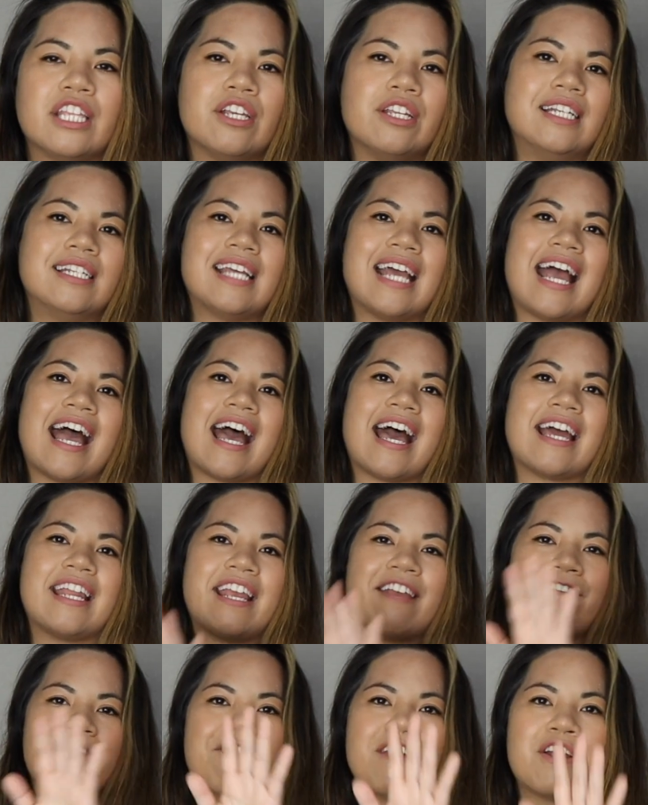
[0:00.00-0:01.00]
you need to add
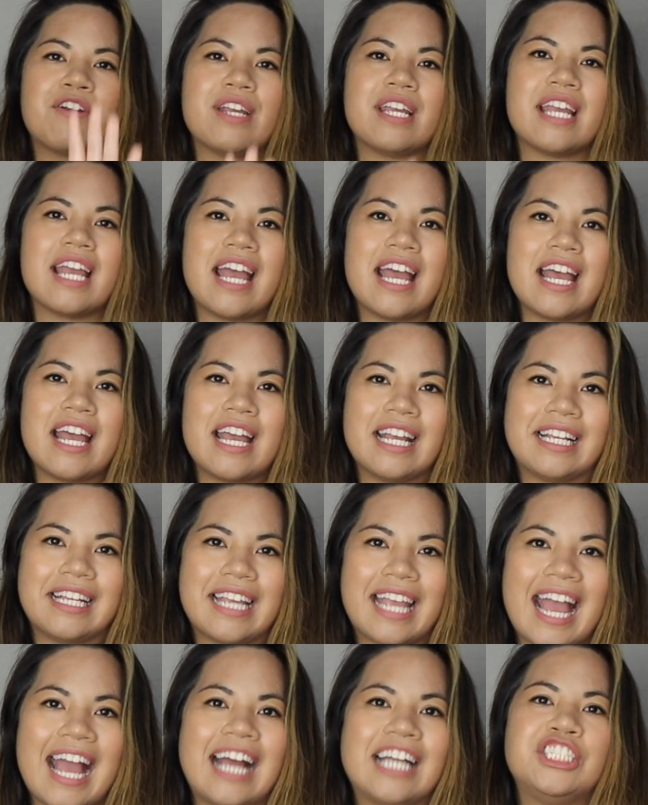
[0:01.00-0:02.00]
a very
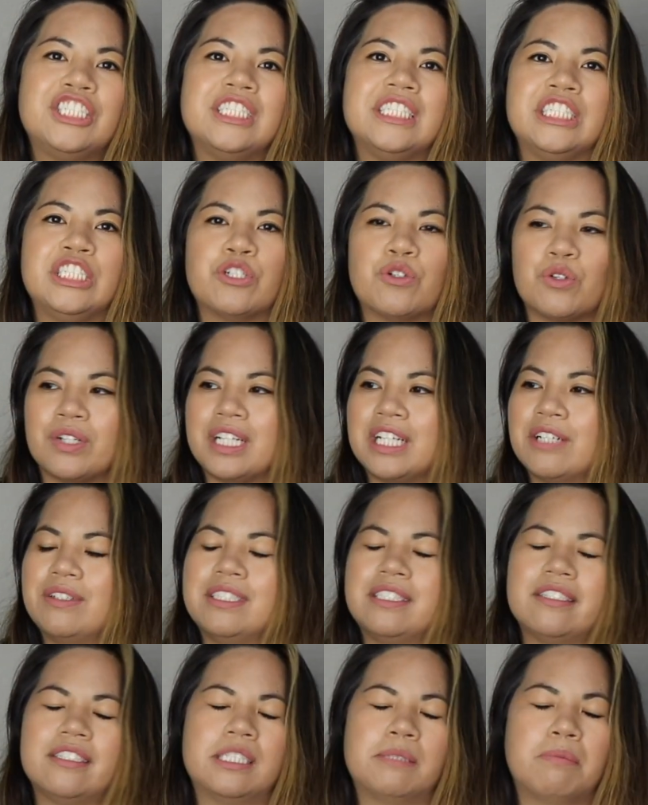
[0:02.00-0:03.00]
catchy or
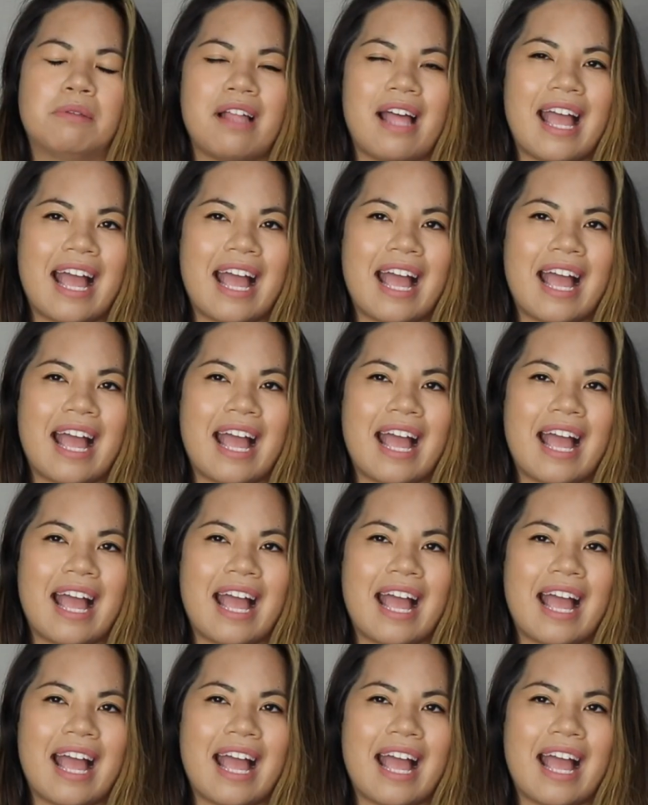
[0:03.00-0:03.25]
irresistible